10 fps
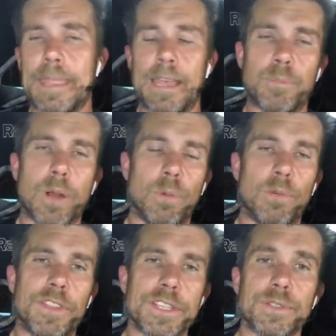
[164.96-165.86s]
Now, the problem
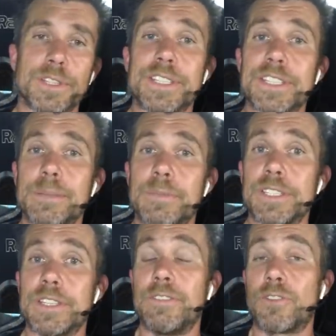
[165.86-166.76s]
with this sort of system
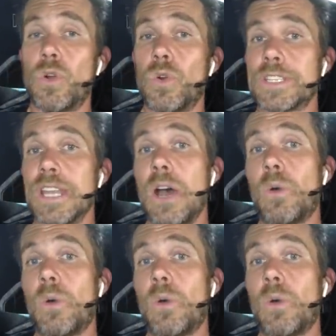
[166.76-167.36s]
is, of course,